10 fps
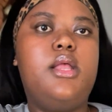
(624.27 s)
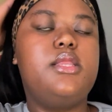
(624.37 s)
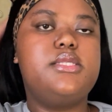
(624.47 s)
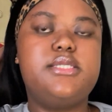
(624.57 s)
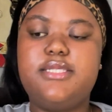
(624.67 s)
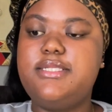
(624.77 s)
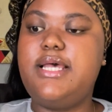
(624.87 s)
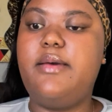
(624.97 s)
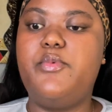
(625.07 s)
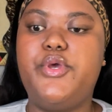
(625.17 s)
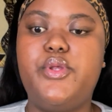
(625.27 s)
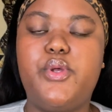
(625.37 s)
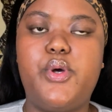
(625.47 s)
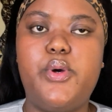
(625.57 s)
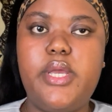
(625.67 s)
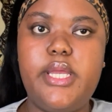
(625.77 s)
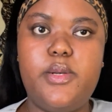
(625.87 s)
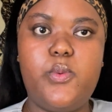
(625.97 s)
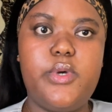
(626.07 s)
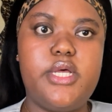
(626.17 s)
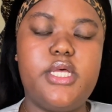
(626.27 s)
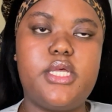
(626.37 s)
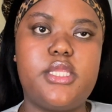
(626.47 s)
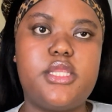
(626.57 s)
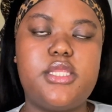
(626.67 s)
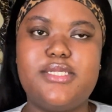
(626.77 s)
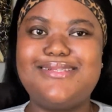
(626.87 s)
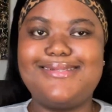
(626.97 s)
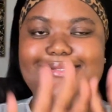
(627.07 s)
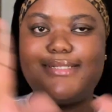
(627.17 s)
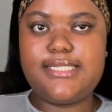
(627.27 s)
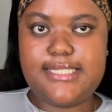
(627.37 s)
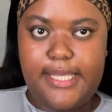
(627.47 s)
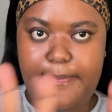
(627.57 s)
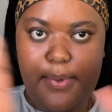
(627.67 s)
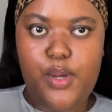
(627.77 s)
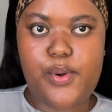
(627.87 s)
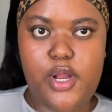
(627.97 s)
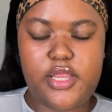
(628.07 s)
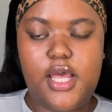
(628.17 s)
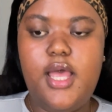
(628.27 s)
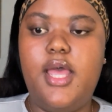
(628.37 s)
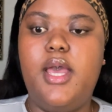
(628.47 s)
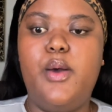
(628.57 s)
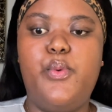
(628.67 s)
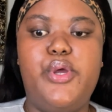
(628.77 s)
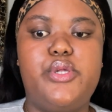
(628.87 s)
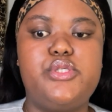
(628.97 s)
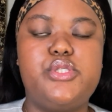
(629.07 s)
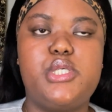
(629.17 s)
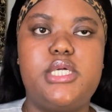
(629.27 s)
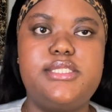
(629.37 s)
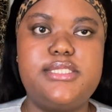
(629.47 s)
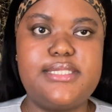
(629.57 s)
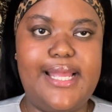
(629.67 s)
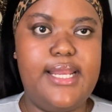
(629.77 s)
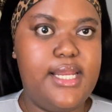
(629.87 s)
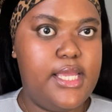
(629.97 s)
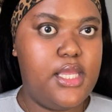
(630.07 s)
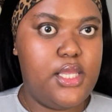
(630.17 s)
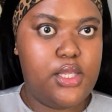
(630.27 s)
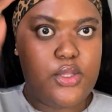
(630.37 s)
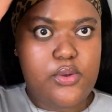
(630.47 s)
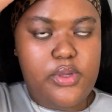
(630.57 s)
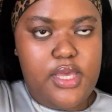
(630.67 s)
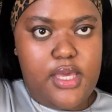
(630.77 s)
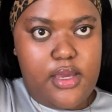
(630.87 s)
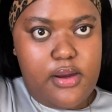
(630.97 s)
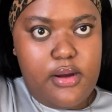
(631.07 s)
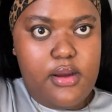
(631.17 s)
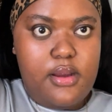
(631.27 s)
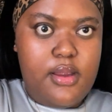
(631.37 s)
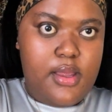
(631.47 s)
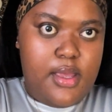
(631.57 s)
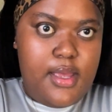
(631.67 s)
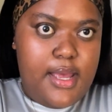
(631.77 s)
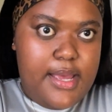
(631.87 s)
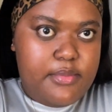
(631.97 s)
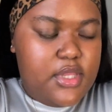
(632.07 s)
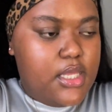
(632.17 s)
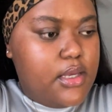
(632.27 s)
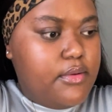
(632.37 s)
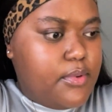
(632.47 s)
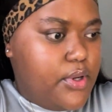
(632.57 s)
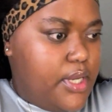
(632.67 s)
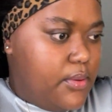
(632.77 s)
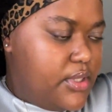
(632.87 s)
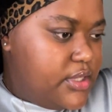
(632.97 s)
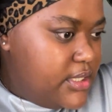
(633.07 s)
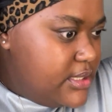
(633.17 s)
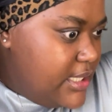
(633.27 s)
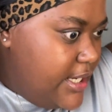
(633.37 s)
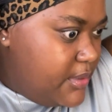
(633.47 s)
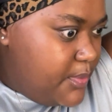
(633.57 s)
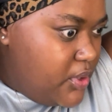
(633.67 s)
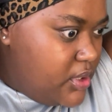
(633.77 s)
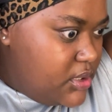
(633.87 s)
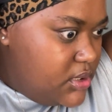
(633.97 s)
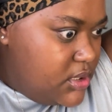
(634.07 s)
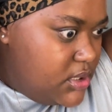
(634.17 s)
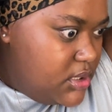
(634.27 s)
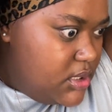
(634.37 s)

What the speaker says: This is the time where you'll go in with, this is a step rather, where you'll start styling your hair. I'm thinking of going with a side part.